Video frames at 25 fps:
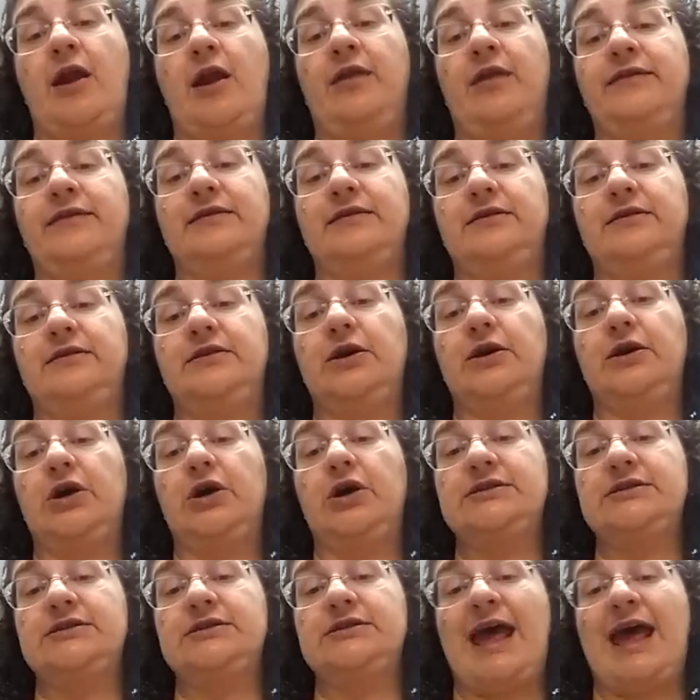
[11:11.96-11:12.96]
Again, all
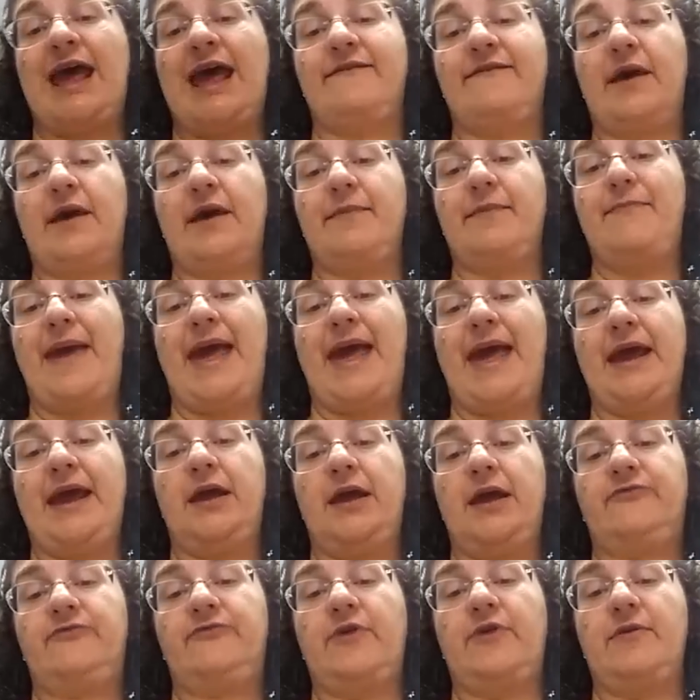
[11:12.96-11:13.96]
of the hooks have a
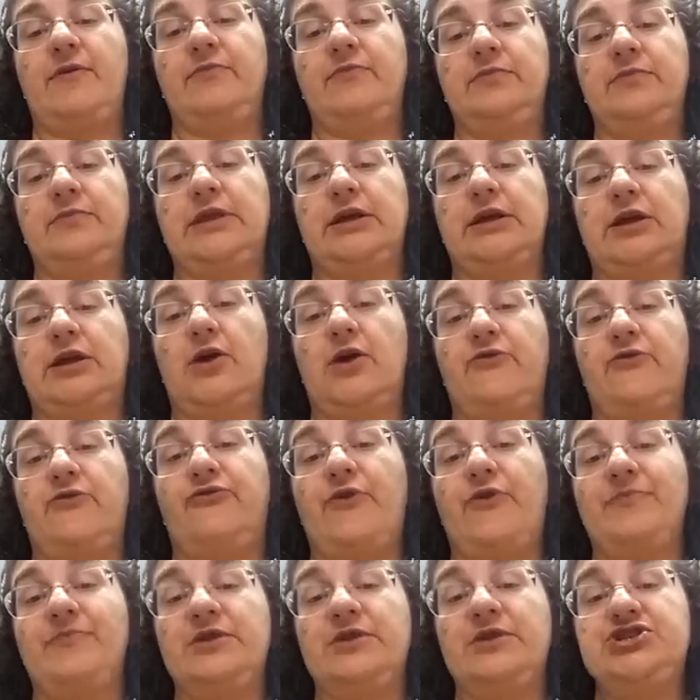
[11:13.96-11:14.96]
peg
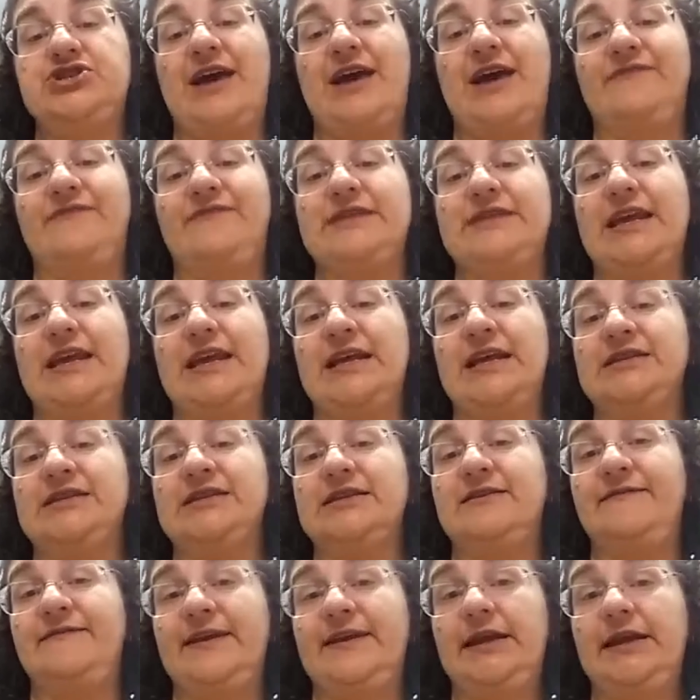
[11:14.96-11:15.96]
that go from the
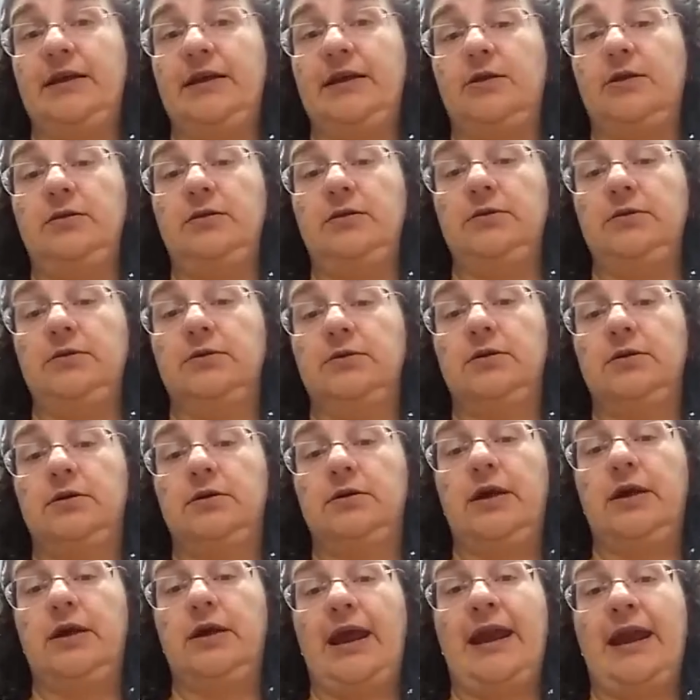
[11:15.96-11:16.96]
shaft into the
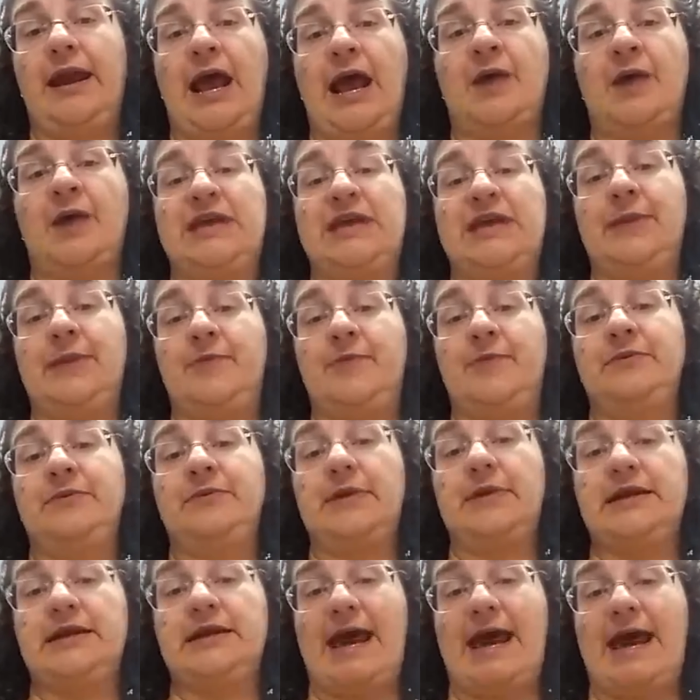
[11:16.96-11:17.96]
finial and
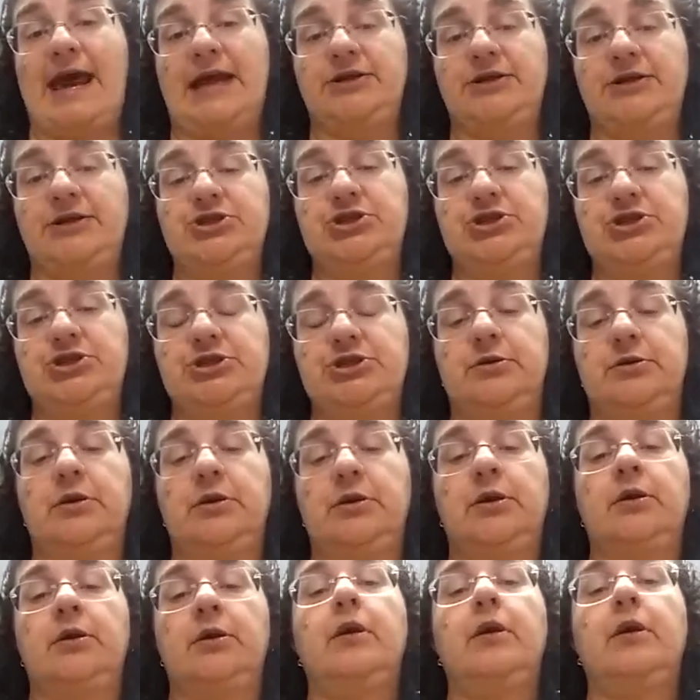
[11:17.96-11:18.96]
helps keep them
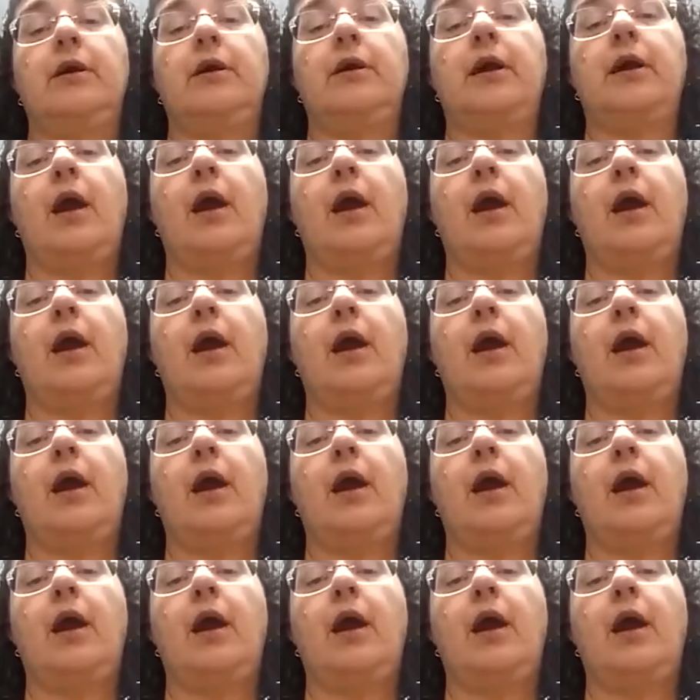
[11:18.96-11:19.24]
attached.